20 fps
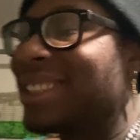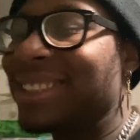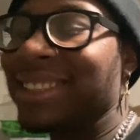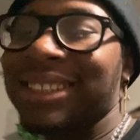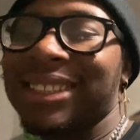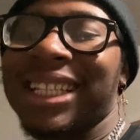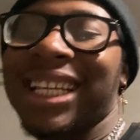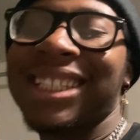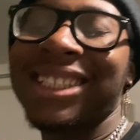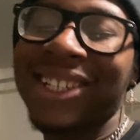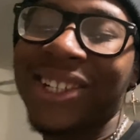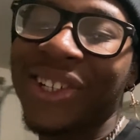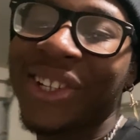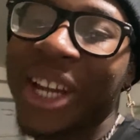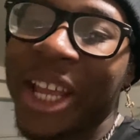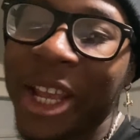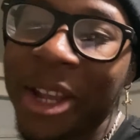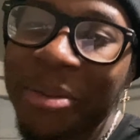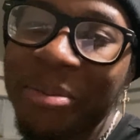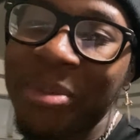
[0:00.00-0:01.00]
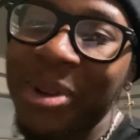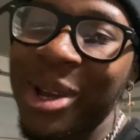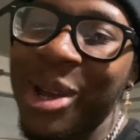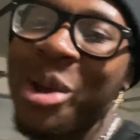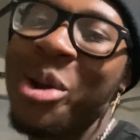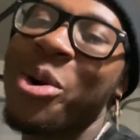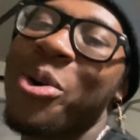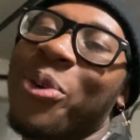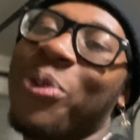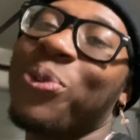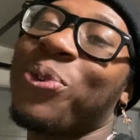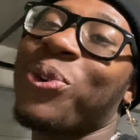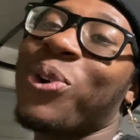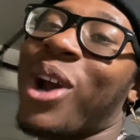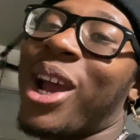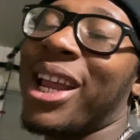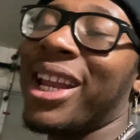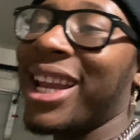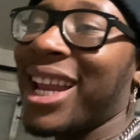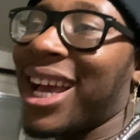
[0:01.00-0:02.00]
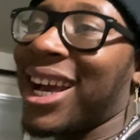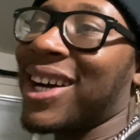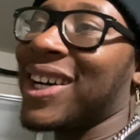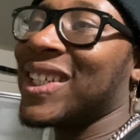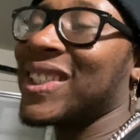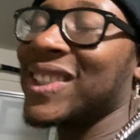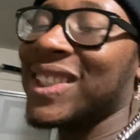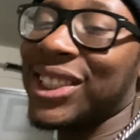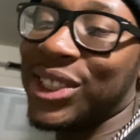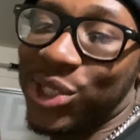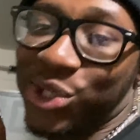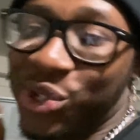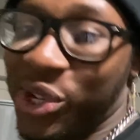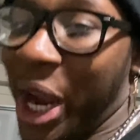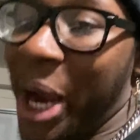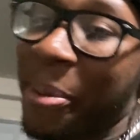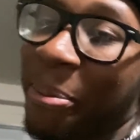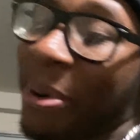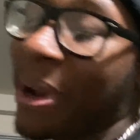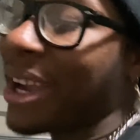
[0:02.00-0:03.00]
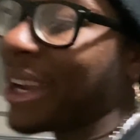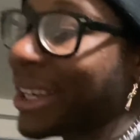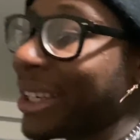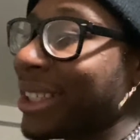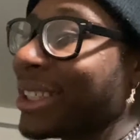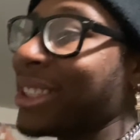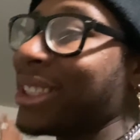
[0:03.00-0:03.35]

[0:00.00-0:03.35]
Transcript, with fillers: that's her name for right now, the Strat Pack.